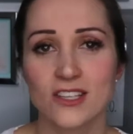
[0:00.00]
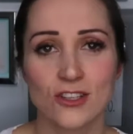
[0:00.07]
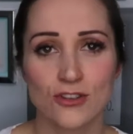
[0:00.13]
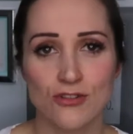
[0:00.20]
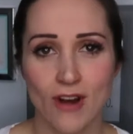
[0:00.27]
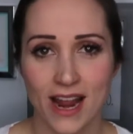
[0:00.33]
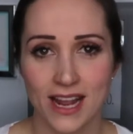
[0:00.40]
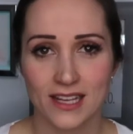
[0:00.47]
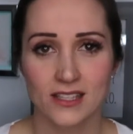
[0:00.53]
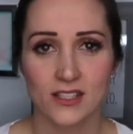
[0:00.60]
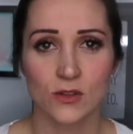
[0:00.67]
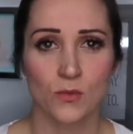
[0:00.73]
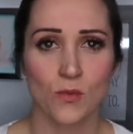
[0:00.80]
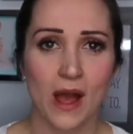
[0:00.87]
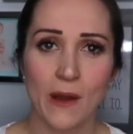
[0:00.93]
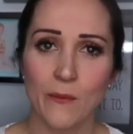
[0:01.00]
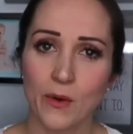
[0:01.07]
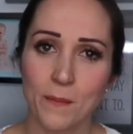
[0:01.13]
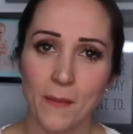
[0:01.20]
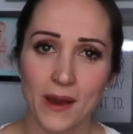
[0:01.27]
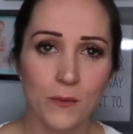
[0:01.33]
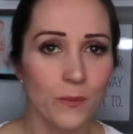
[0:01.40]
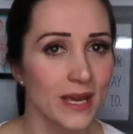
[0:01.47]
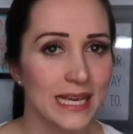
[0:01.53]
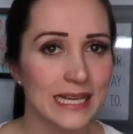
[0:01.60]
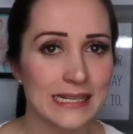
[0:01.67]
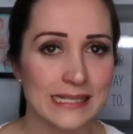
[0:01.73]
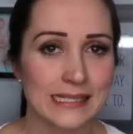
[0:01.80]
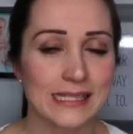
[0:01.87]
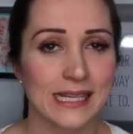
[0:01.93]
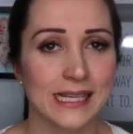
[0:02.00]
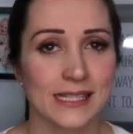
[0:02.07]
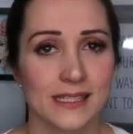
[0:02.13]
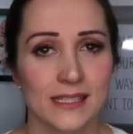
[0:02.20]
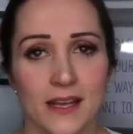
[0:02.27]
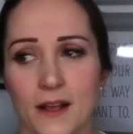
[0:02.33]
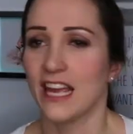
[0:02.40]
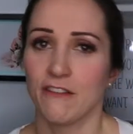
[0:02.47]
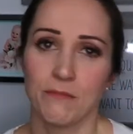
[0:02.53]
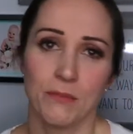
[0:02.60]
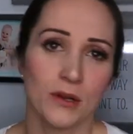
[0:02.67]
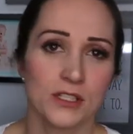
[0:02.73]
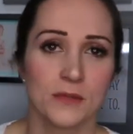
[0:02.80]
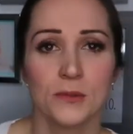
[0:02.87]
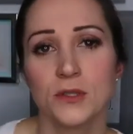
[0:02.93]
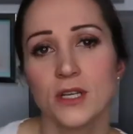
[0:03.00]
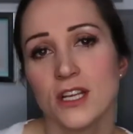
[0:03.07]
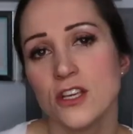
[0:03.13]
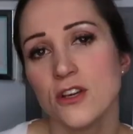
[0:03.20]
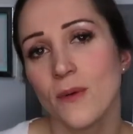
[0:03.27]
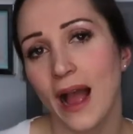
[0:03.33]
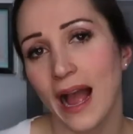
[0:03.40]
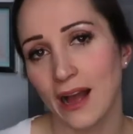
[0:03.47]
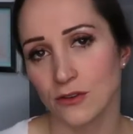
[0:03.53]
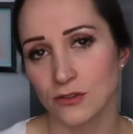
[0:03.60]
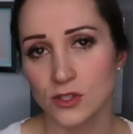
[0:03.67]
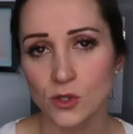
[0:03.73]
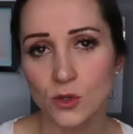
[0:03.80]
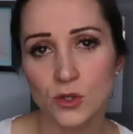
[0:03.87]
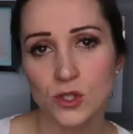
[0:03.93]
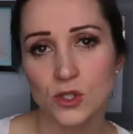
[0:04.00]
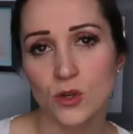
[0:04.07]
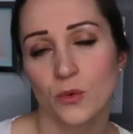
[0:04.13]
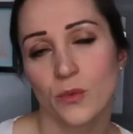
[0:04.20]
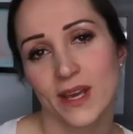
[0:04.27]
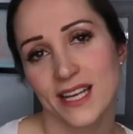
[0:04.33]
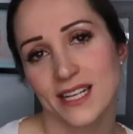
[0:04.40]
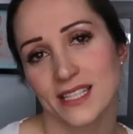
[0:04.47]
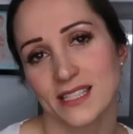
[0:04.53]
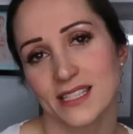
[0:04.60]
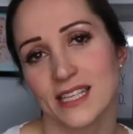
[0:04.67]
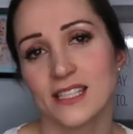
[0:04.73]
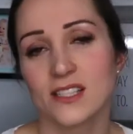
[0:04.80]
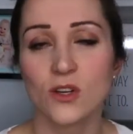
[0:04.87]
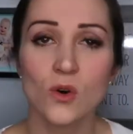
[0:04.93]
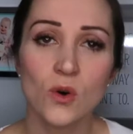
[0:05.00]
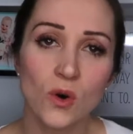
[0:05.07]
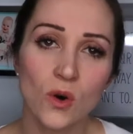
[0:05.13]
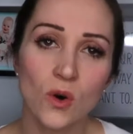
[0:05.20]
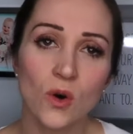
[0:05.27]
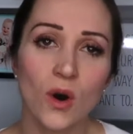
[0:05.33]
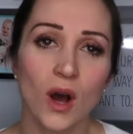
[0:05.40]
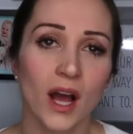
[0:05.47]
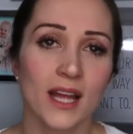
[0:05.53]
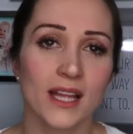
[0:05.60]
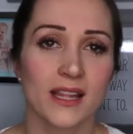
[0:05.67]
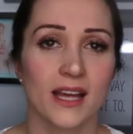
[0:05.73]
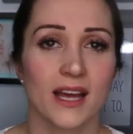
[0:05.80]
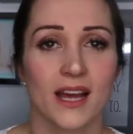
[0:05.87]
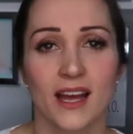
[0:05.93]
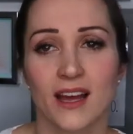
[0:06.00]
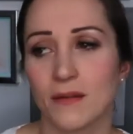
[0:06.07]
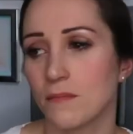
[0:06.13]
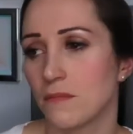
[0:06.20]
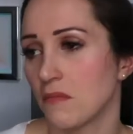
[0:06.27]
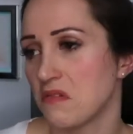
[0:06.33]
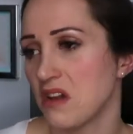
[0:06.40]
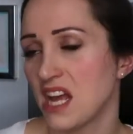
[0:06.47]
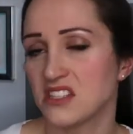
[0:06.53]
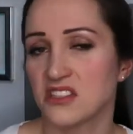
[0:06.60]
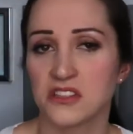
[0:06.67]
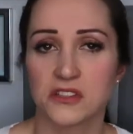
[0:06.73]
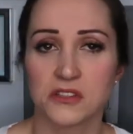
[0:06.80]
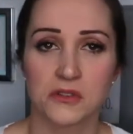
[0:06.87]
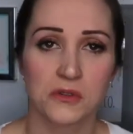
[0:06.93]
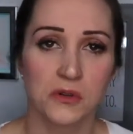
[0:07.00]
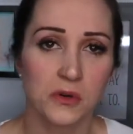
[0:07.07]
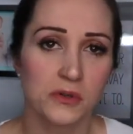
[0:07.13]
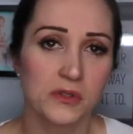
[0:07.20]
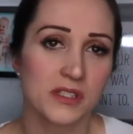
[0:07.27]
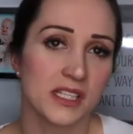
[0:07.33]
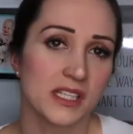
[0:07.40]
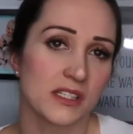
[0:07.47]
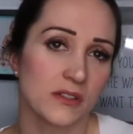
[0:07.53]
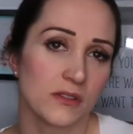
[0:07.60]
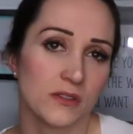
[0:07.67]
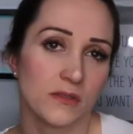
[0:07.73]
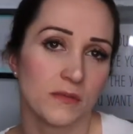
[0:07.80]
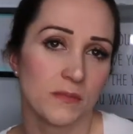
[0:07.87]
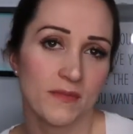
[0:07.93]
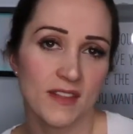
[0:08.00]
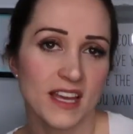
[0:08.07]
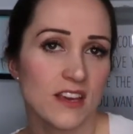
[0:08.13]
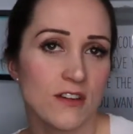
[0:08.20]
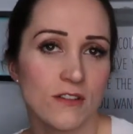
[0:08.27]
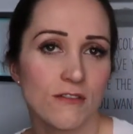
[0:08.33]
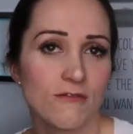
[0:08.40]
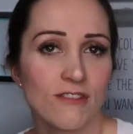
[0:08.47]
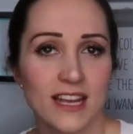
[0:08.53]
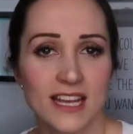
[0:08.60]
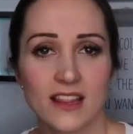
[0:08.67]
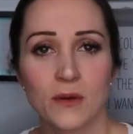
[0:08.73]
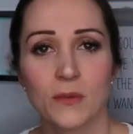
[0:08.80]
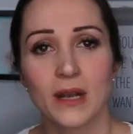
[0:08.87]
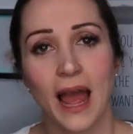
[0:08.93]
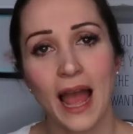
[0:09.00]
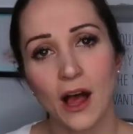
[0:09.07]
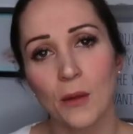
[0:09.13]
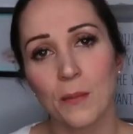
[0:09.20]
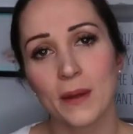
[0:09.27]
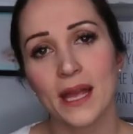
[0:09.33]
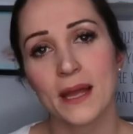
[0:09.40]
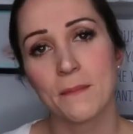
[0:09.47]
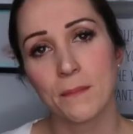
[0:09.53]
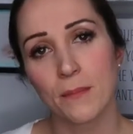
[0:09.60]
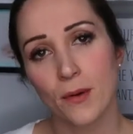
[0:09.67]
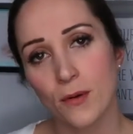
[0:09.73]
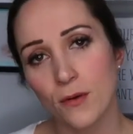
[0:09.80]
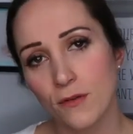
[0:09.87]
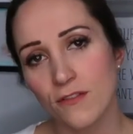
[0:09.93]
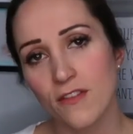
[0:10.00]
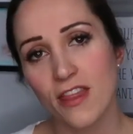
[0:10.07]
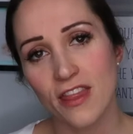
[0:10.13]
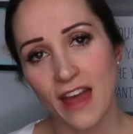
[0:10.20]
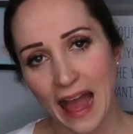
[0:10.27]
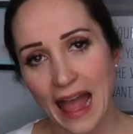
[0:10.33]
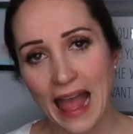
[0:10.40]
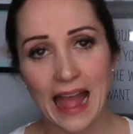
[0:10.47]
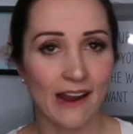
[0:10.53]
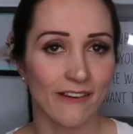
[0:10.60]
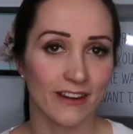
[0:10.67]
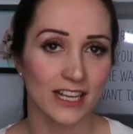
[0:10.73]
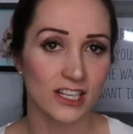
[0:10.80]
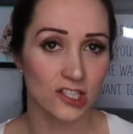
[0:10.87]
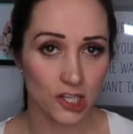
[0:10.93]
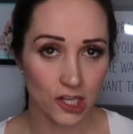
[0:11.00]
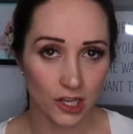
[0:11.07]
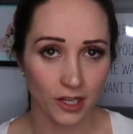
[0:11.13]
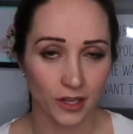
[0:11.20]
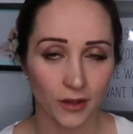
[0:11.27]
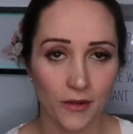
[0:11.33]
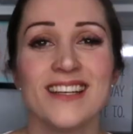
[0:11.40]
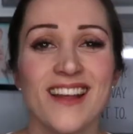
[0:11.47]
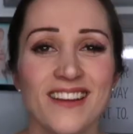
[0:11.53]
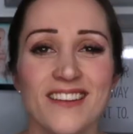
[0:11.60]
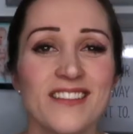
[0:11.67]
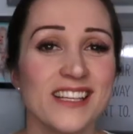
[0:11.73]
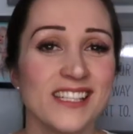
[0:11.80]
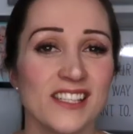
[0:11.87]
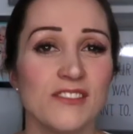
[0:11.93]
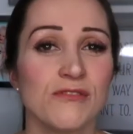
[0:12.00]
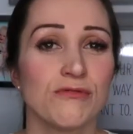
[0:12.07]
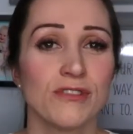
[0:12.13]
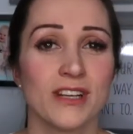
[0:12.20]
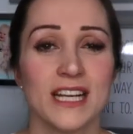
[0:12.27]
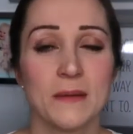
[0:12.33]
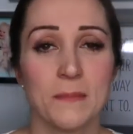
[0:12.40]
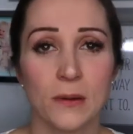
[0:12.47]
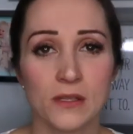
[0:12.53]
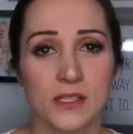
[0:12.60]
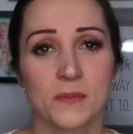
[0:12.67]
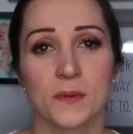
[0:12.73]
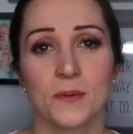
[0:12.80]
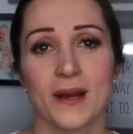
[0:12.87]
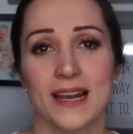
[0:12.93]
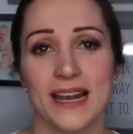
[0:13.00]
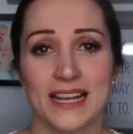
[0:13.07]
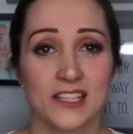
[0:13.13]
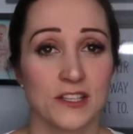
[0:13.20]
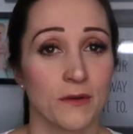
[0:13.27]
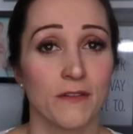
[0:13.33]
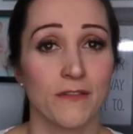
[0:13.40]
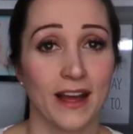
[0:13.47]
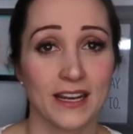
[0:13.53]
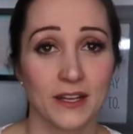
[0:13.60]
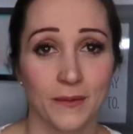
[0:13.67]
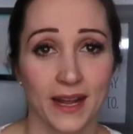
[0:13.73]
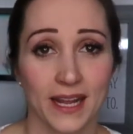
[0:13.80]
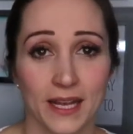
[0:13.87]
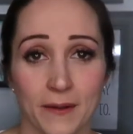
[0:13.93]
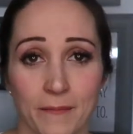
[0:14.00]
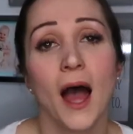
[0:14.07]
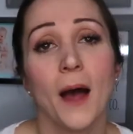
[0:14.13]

strengths, where were my weaknesses. If possible, can you outsource your weaknesses, or are there lessons or courses or thing you can read that will help improve that area too? None of this is really possible unless you evaluate.